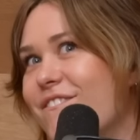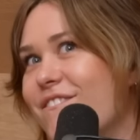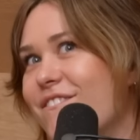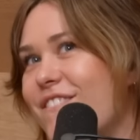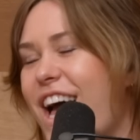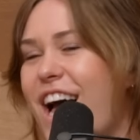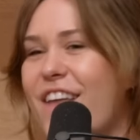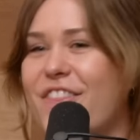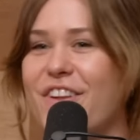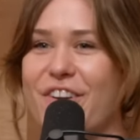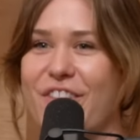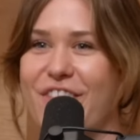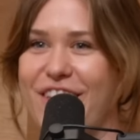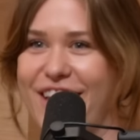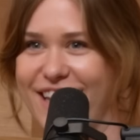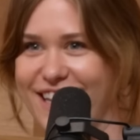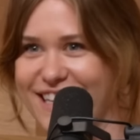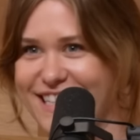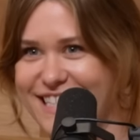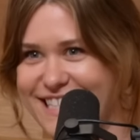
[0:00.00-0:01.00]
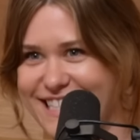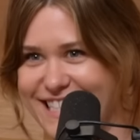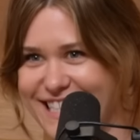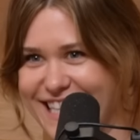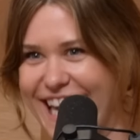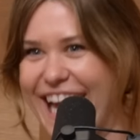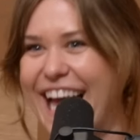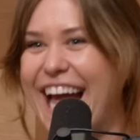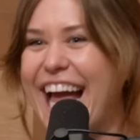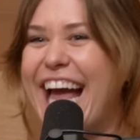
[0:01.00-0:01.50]
Wow. Other things. Well, you
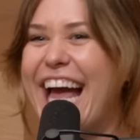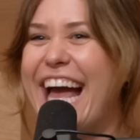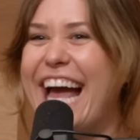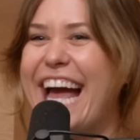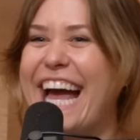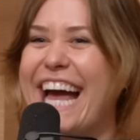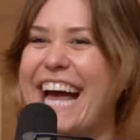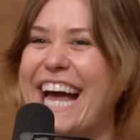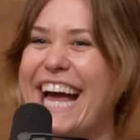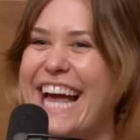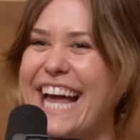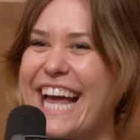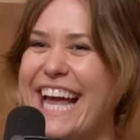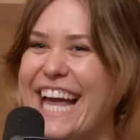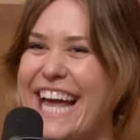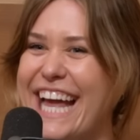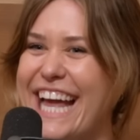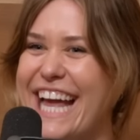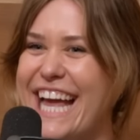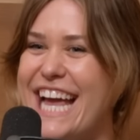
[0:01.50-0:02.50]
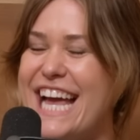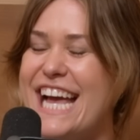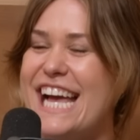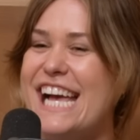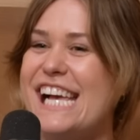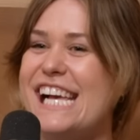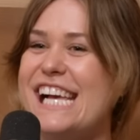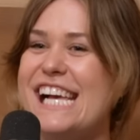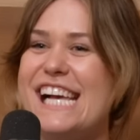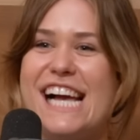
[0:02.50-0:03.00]
sold me. Sex,
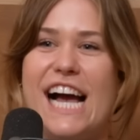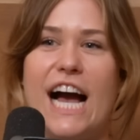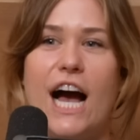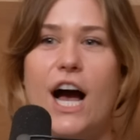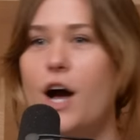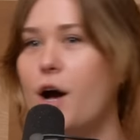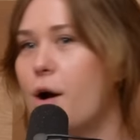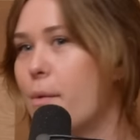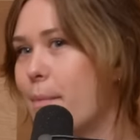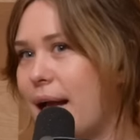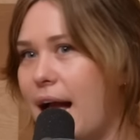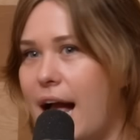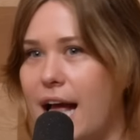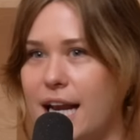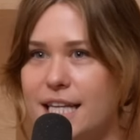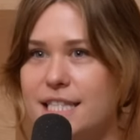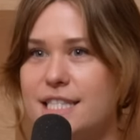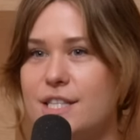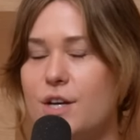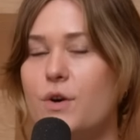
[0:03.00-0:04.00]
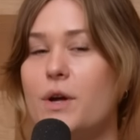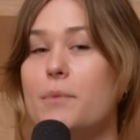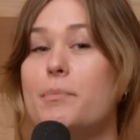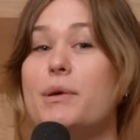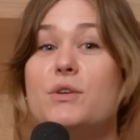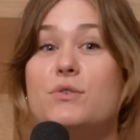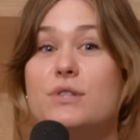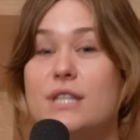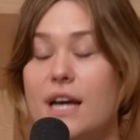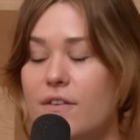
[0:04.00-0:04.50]
murder. Oh my God. It's so good.
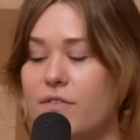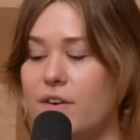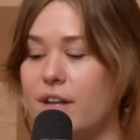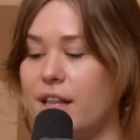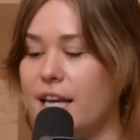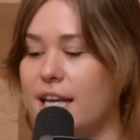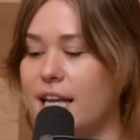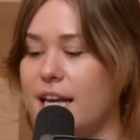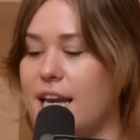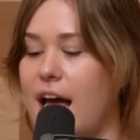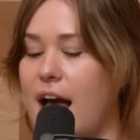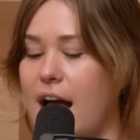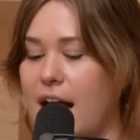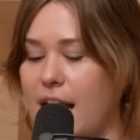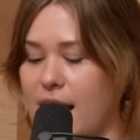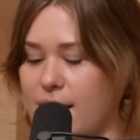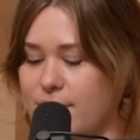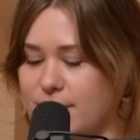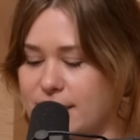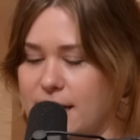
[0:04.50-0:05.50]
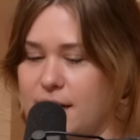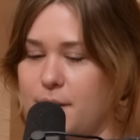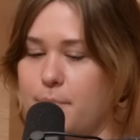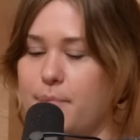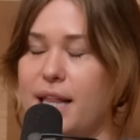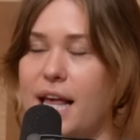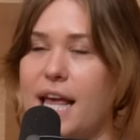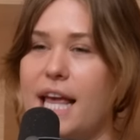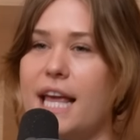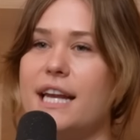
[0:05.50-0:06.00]
But you definitely could not. I was on a
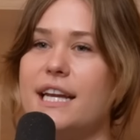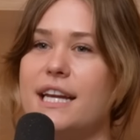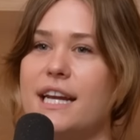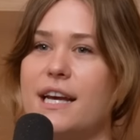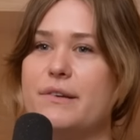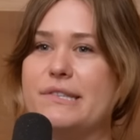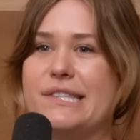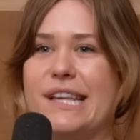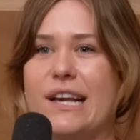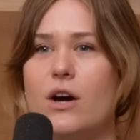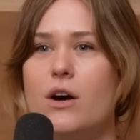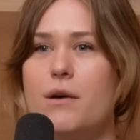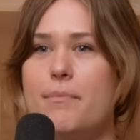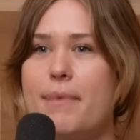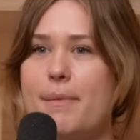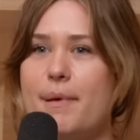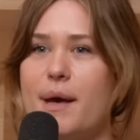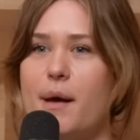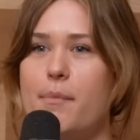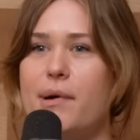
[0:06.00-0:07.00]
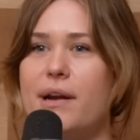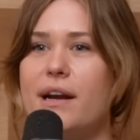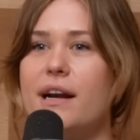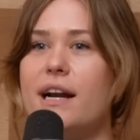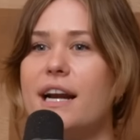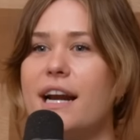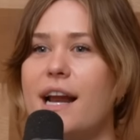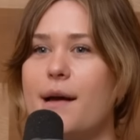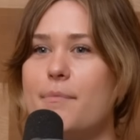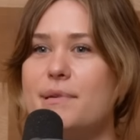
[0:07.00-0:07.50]
plane and I was like, oh, maybe I'll put
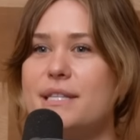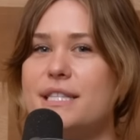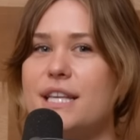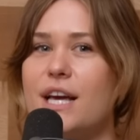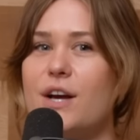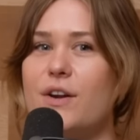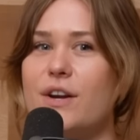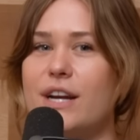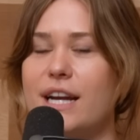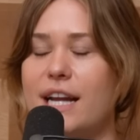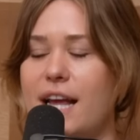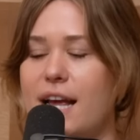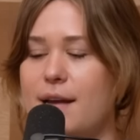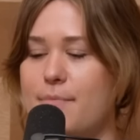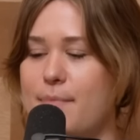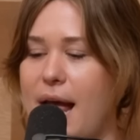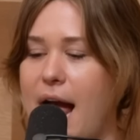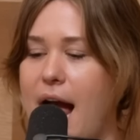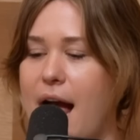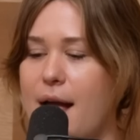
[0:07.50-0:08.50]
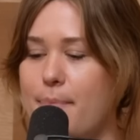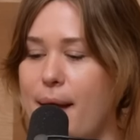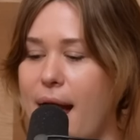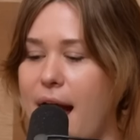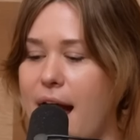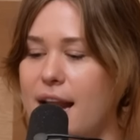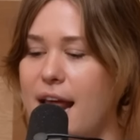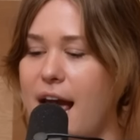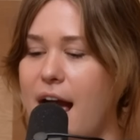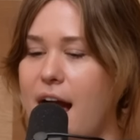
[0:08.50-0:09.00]
on an episode. And I had my
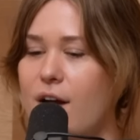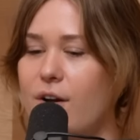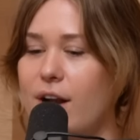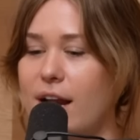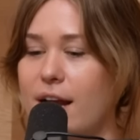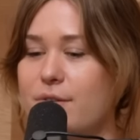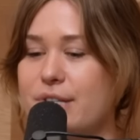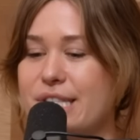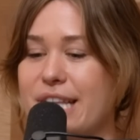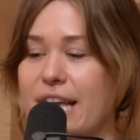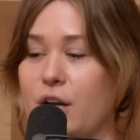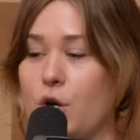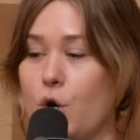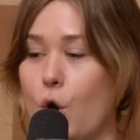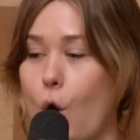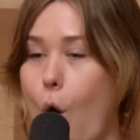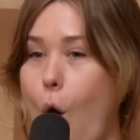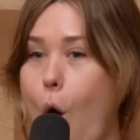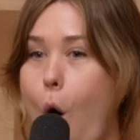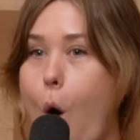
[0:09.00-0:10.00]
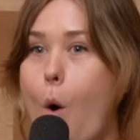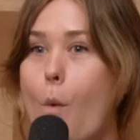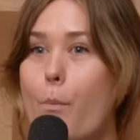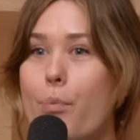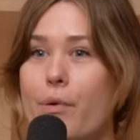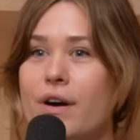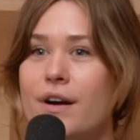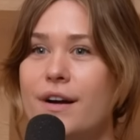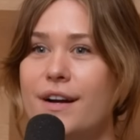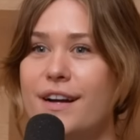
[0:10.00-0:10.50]
iPad out. And I was like,
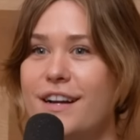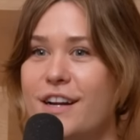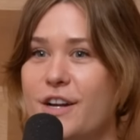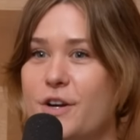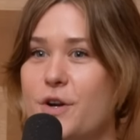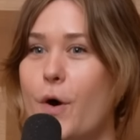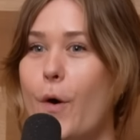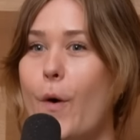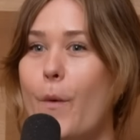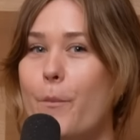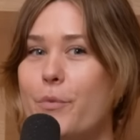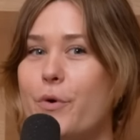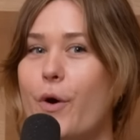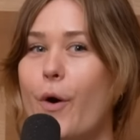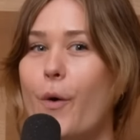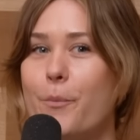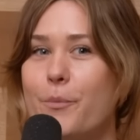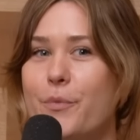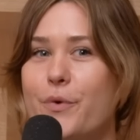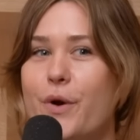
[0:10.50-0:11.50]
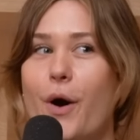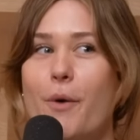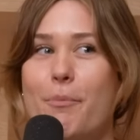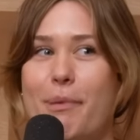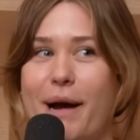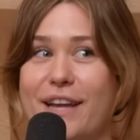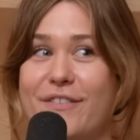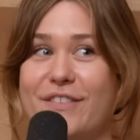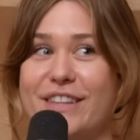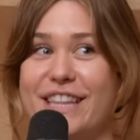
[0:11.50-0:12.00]
nope. Oh no. Nope.
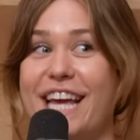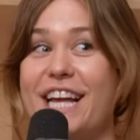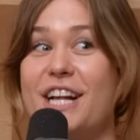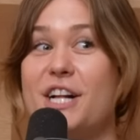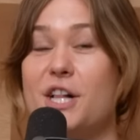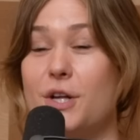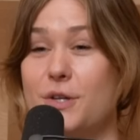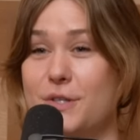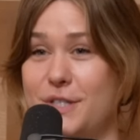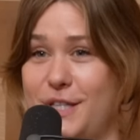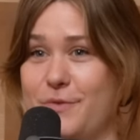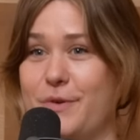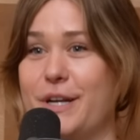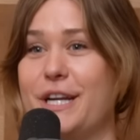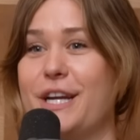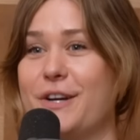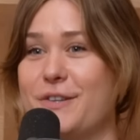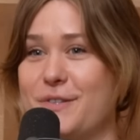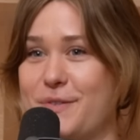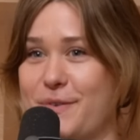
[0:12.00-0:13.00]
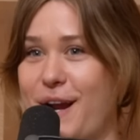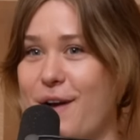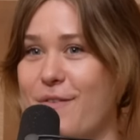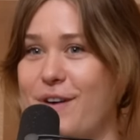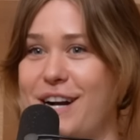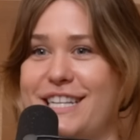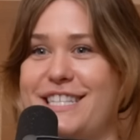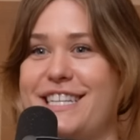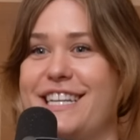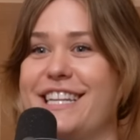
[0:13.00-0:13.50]
I even like close the windows when I
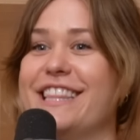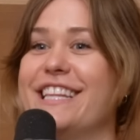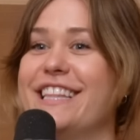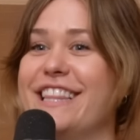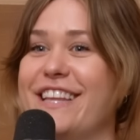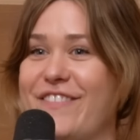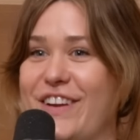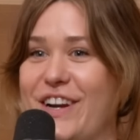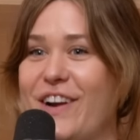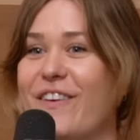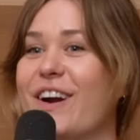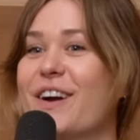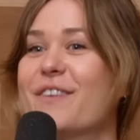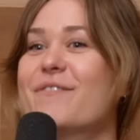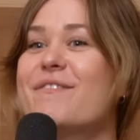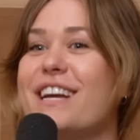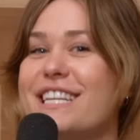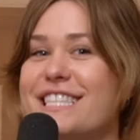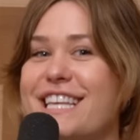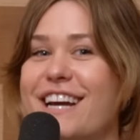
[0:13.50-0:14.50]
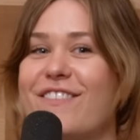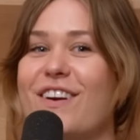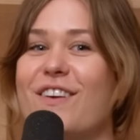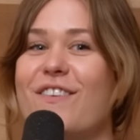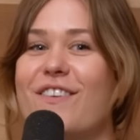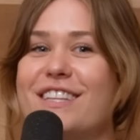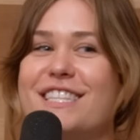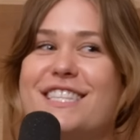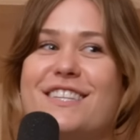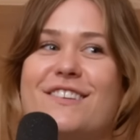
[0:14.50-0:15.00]
watch it in the living room, because every
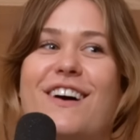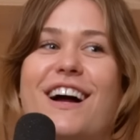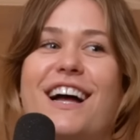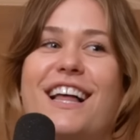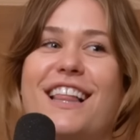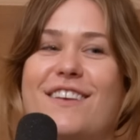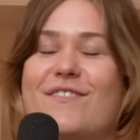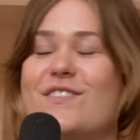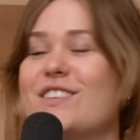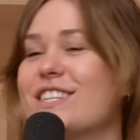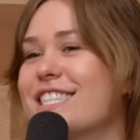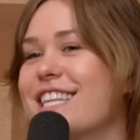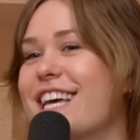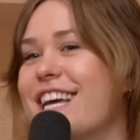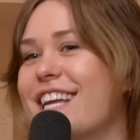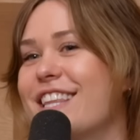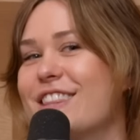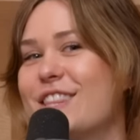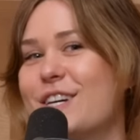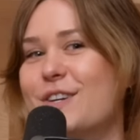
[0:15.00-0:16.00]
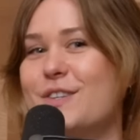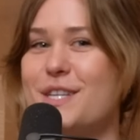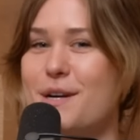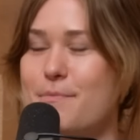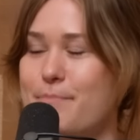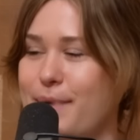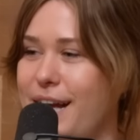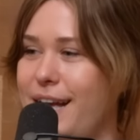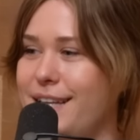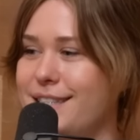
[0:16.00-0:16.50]
once in a while I'm just like, those
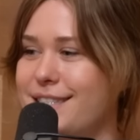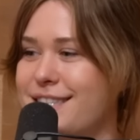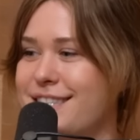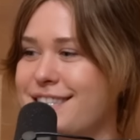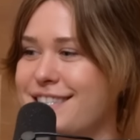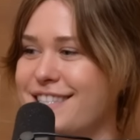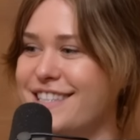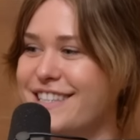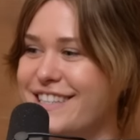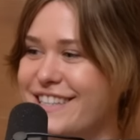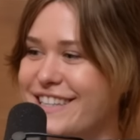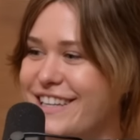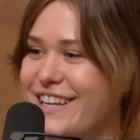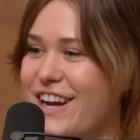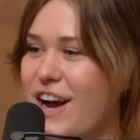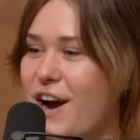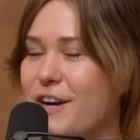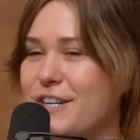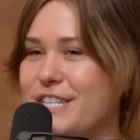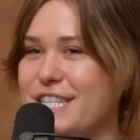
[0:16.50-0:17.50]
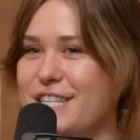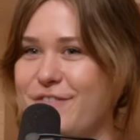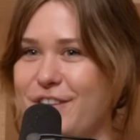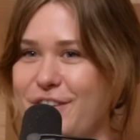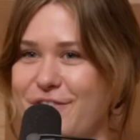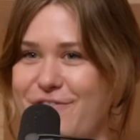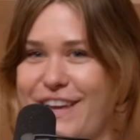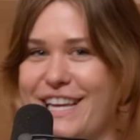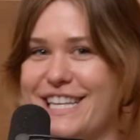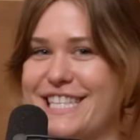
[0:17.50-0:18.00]
are butts.
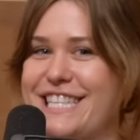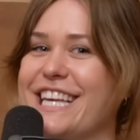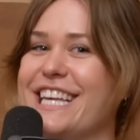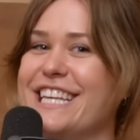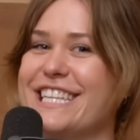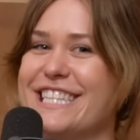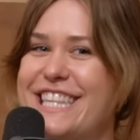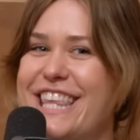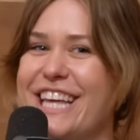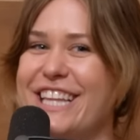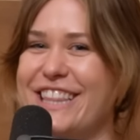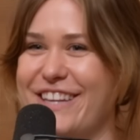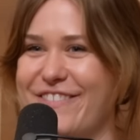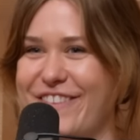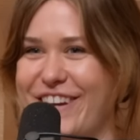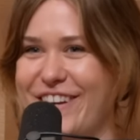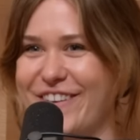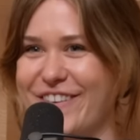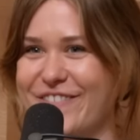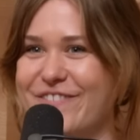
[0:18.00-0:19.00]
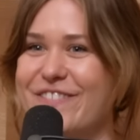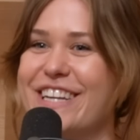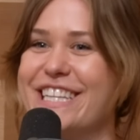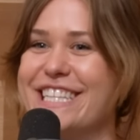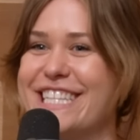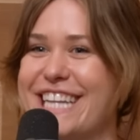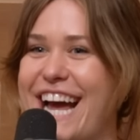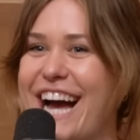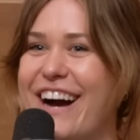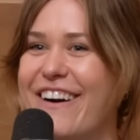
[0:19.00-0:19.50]
RTV faces the living room
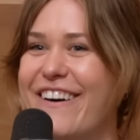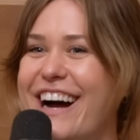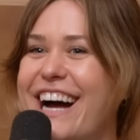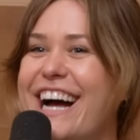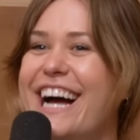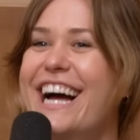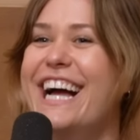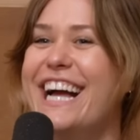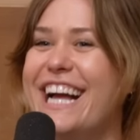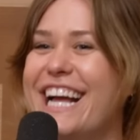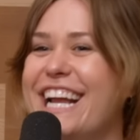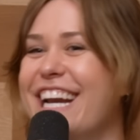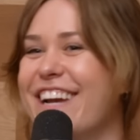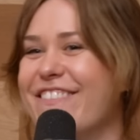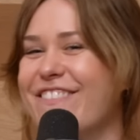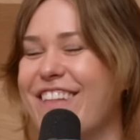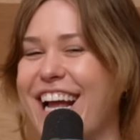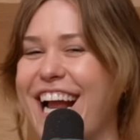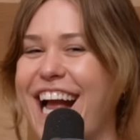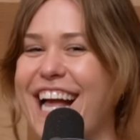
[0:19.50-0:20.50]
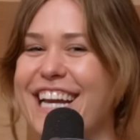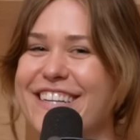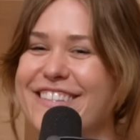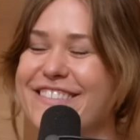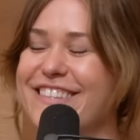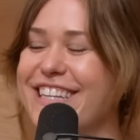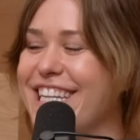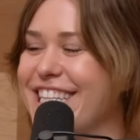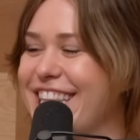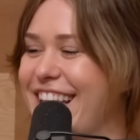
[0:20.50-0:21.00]
window. Oh my gosh. And I'm like, I
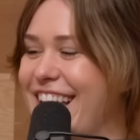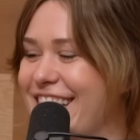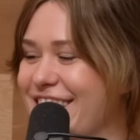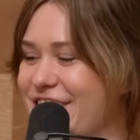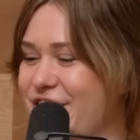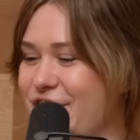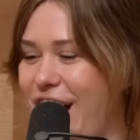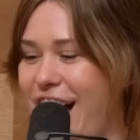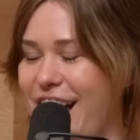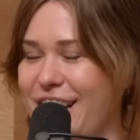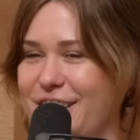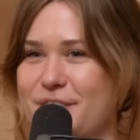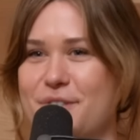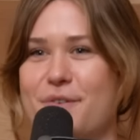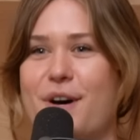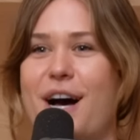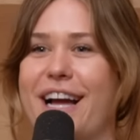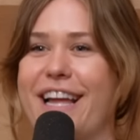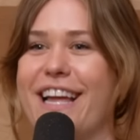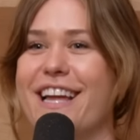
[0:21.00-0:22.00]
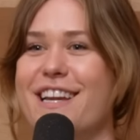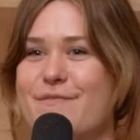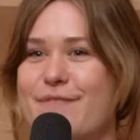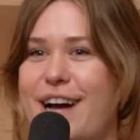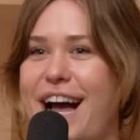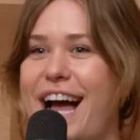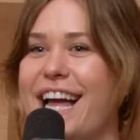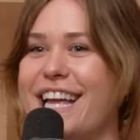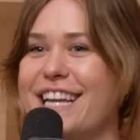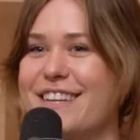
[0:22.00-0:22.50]
don't need like a child walking
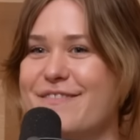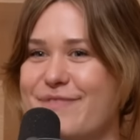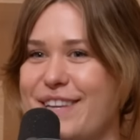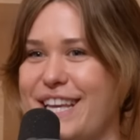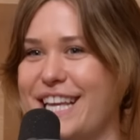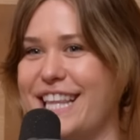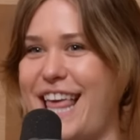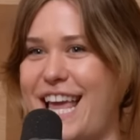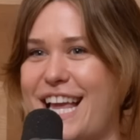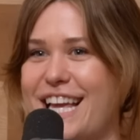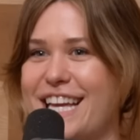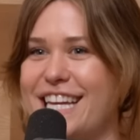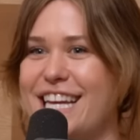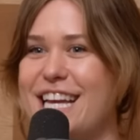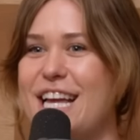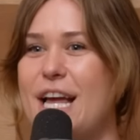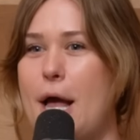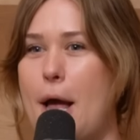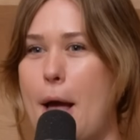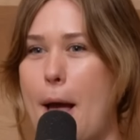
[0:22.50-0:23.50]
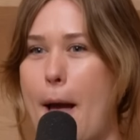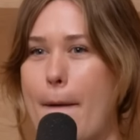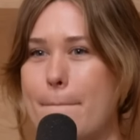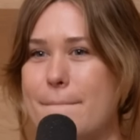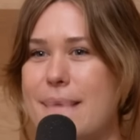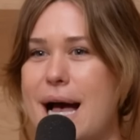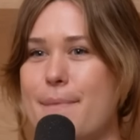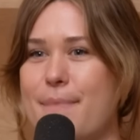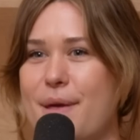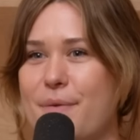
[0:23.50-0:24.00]
by and being, you like, want to hear a hack?
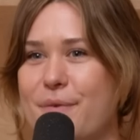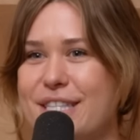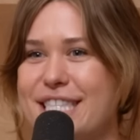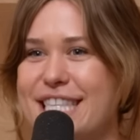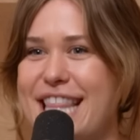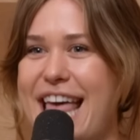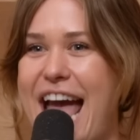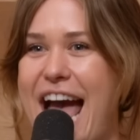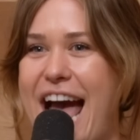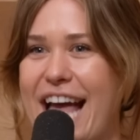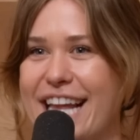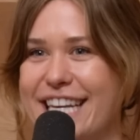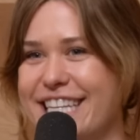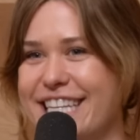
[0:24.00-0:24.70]
Mommy, what's that?